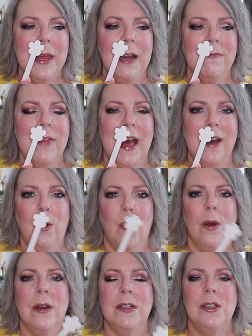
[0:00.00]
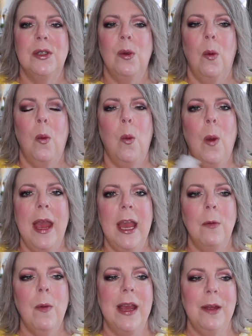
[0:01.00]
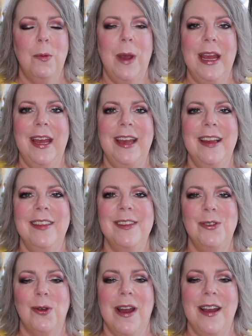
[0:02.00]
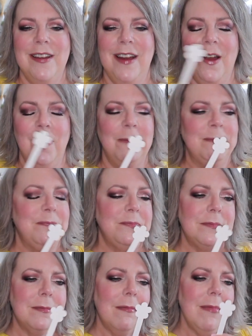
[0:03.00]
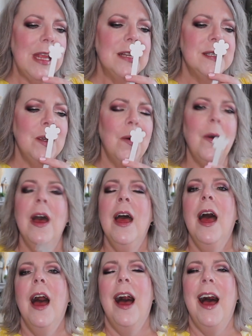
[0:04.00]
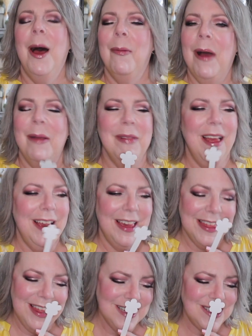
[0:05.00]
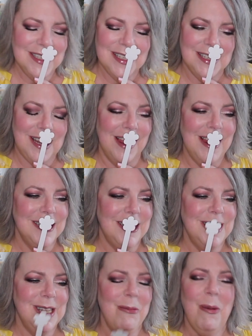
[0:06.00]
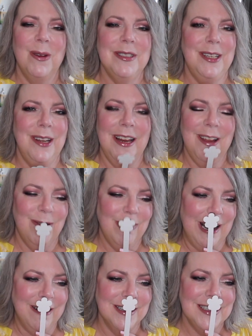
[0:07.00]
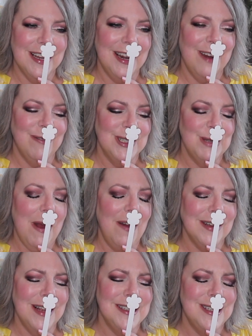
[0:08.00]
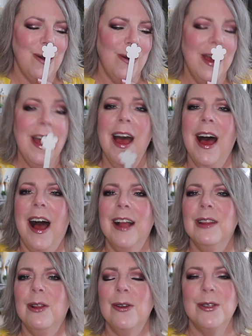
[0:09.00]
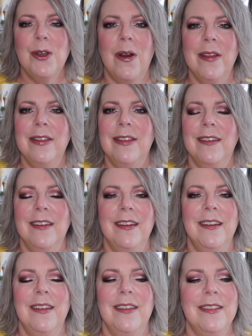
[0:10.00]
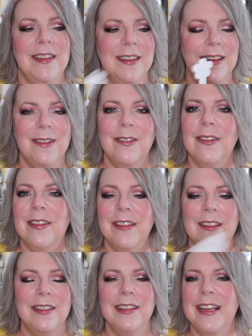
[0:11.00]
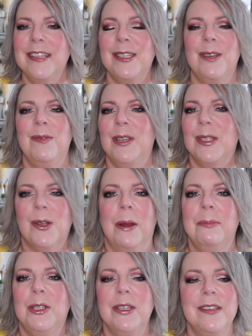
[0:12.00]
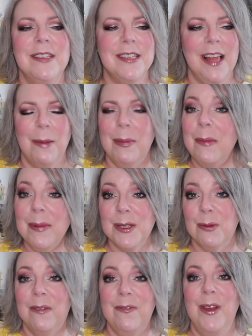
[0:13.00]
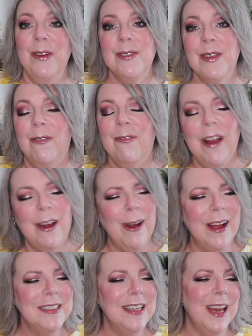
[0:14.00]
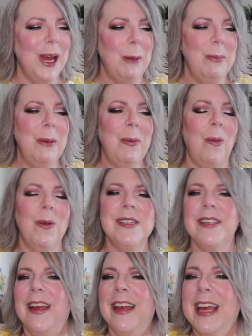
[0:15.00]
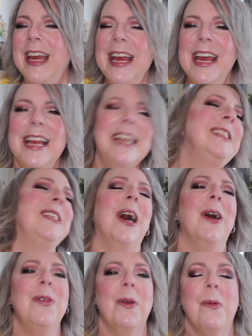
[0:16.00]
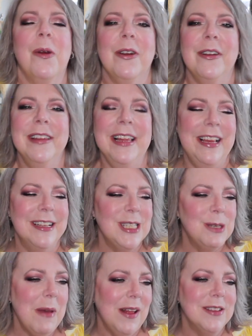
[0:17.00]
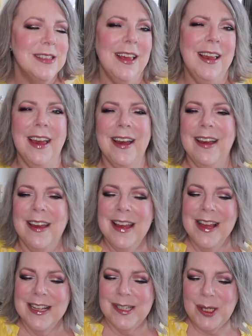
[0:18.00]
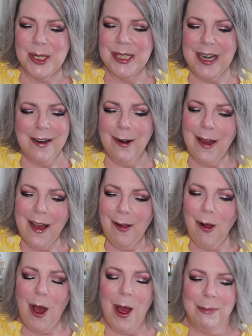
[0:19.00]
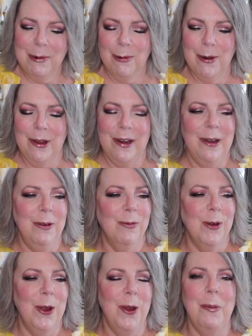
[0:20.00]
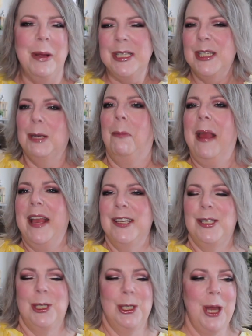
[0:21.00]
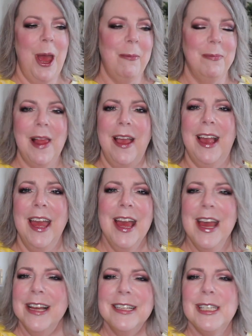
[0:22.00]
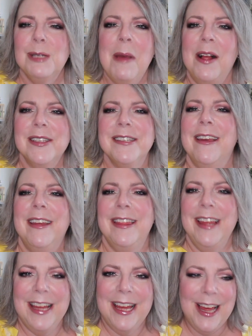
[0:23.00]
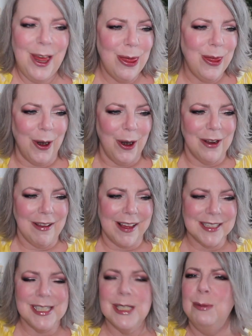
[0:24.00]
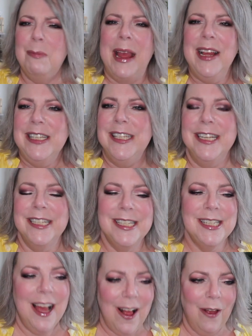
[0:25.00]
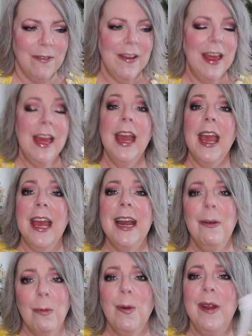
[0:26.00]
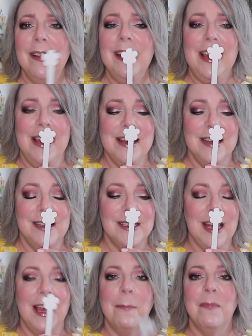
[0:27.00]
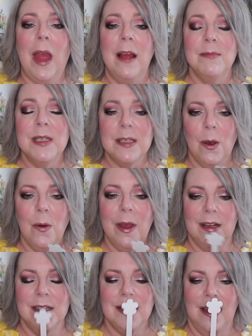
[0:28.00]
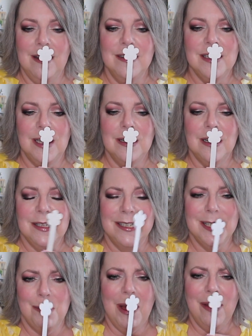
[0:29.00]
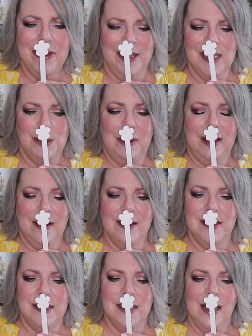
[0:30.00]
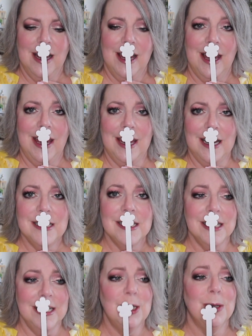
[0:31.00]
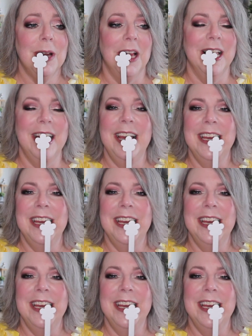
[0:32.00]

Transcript: bit of that orange way, way, way in the dry down. So um, I'm like, this is this is the most unique fragrance I'd ever smelled. And so I looked on the the list of descriptions, like people's reviews on Fragrantica, and people were saying it's otherworldly. It smells like a sterile operating room, a spaceship. Like smells like the ether, like space itself. And it really is. Like I'm so excited to, to smell this because it is literally.